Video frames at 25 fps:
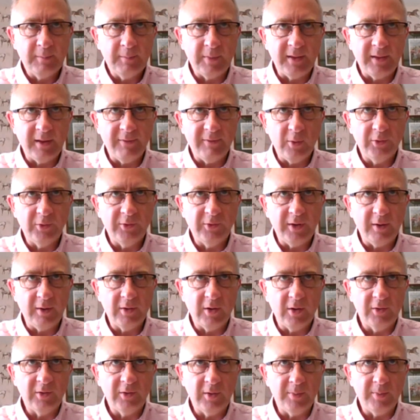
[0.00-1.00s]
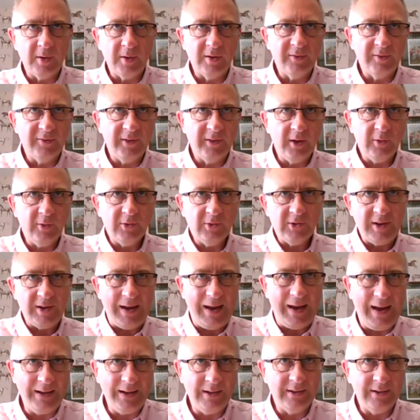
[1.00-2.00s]
But they've also got Dubai Future
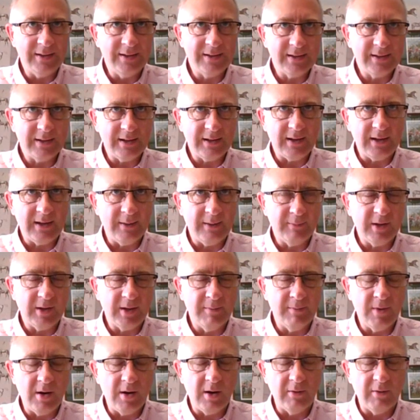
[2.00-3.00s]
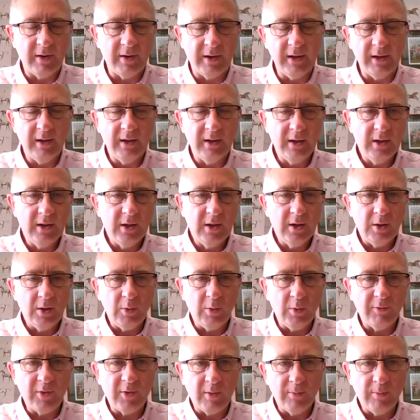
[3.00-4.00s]
and Kamari,
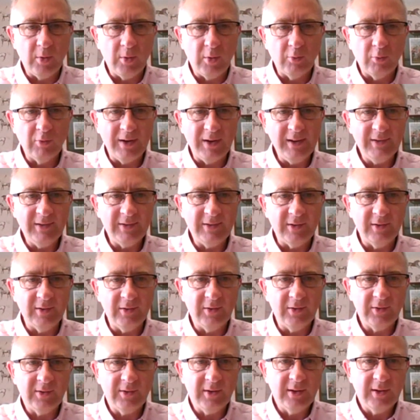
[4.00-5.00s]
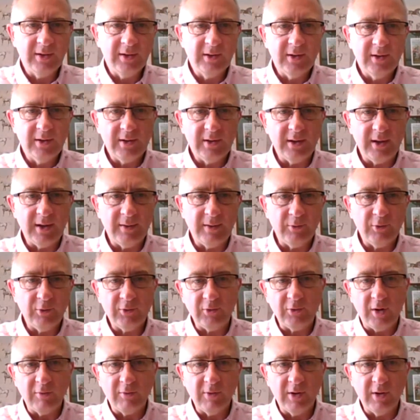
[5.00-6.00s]
who have got more recent
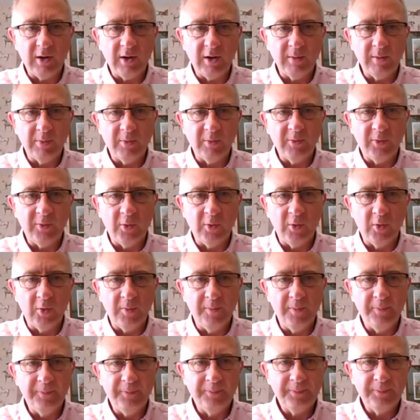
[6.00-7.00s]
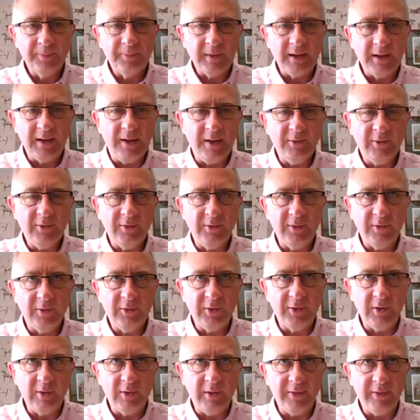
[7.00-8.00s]
stroke reliable form. And out of the
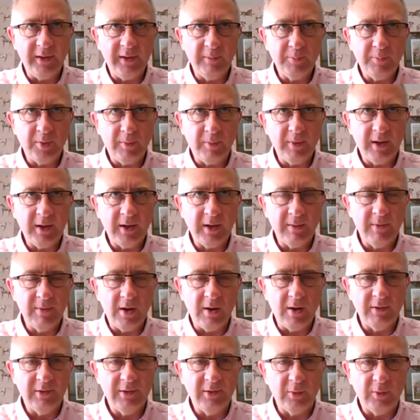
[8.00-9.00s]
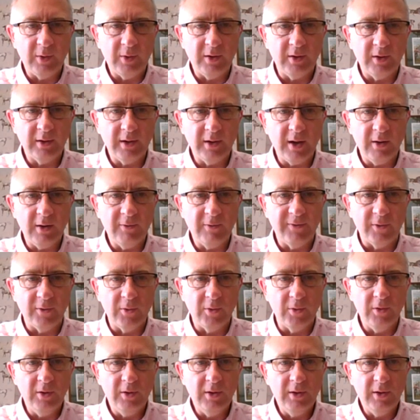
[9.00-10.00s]
2, I think probably Kamari is the one I'd go
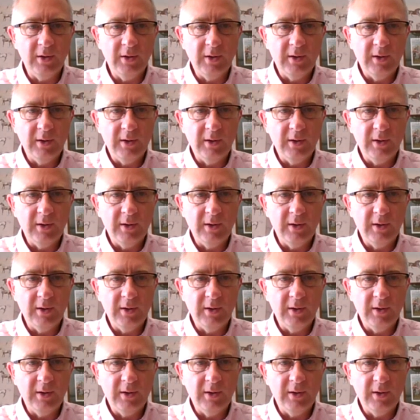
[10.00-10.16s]
for.